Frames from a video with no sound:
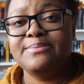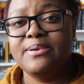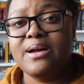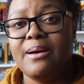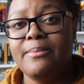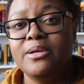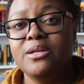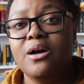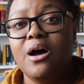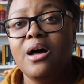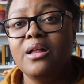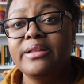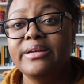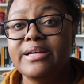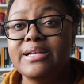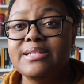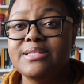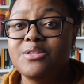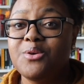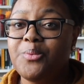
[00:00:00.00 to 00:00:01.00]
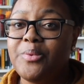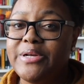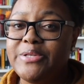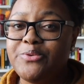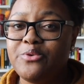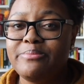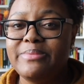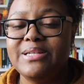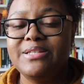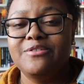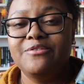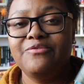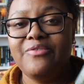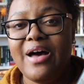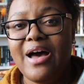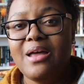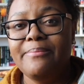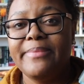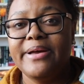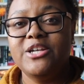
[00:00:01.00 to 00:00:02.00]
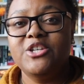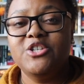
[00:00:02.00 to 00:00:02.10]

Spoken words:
book I'm unhauling is The Ones We're Meant to Find by